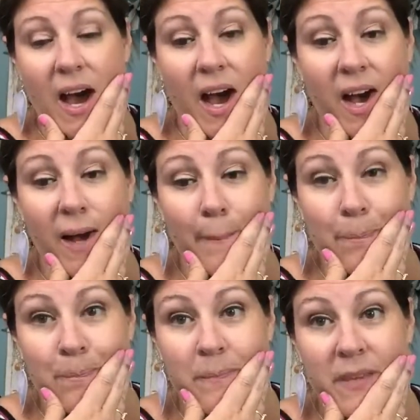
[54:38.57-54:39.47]

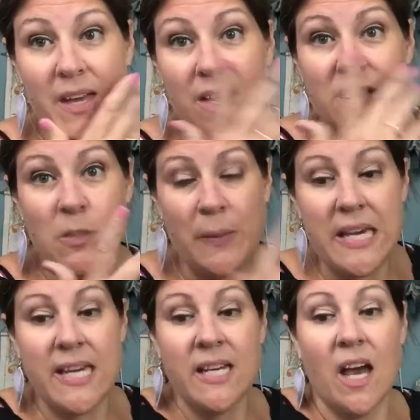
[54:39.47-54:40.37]
Um,
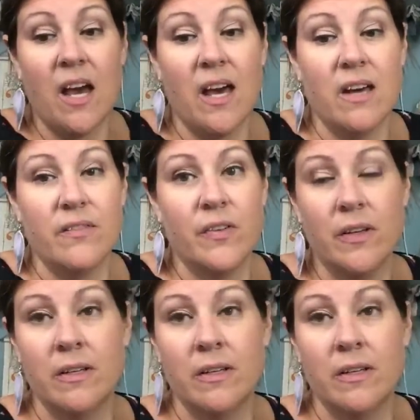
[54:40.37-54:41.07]
speaking of